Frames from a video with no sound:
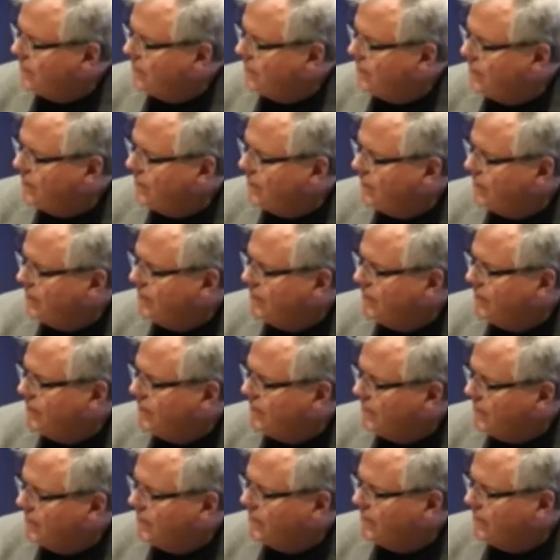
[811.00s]

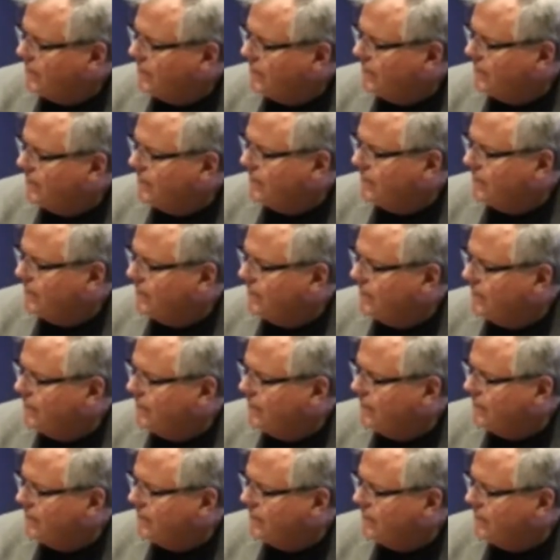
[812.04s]

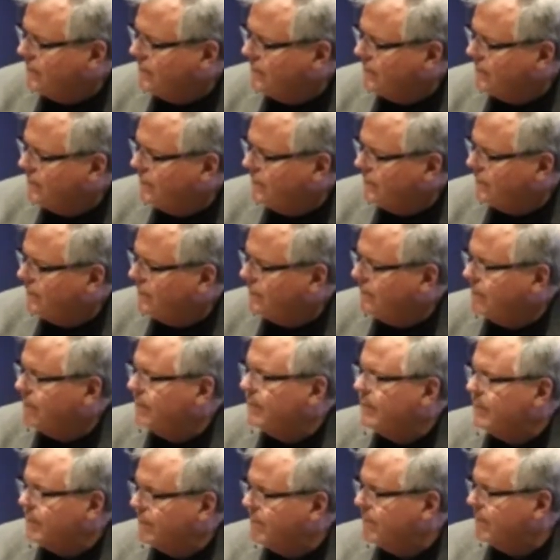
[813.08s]

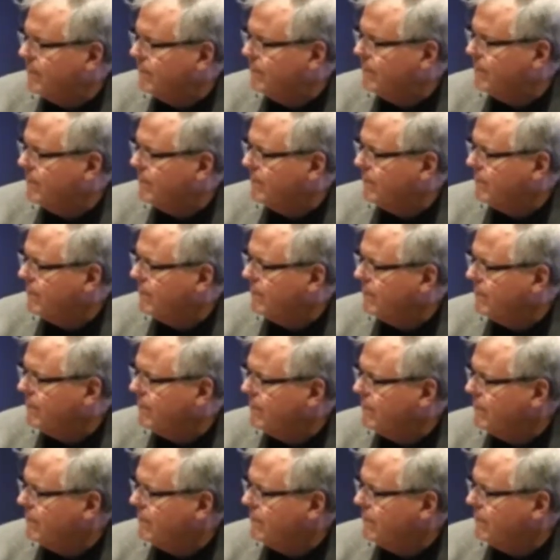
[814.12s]

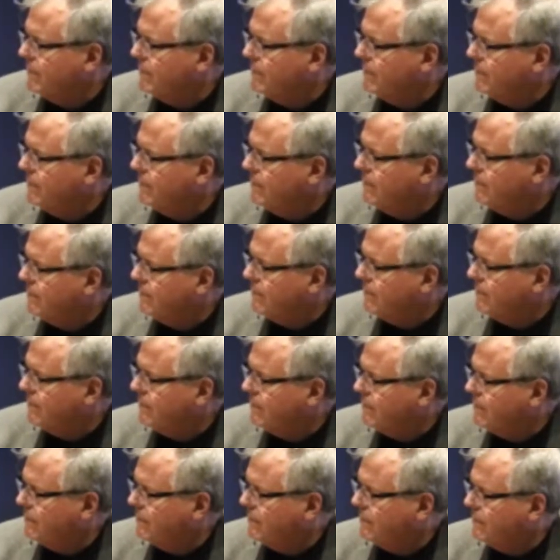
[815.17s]

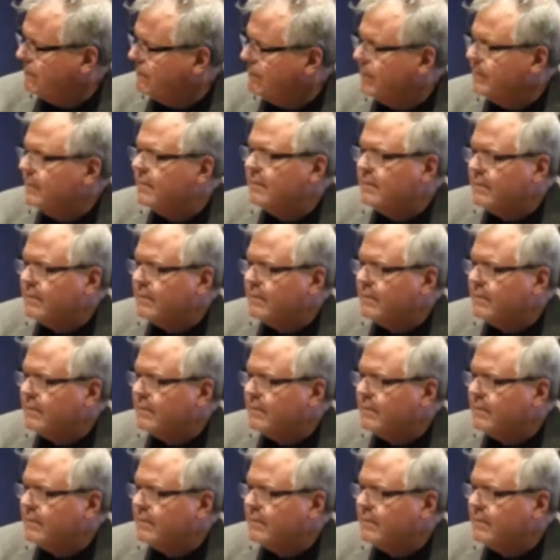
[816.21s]
(not speaking)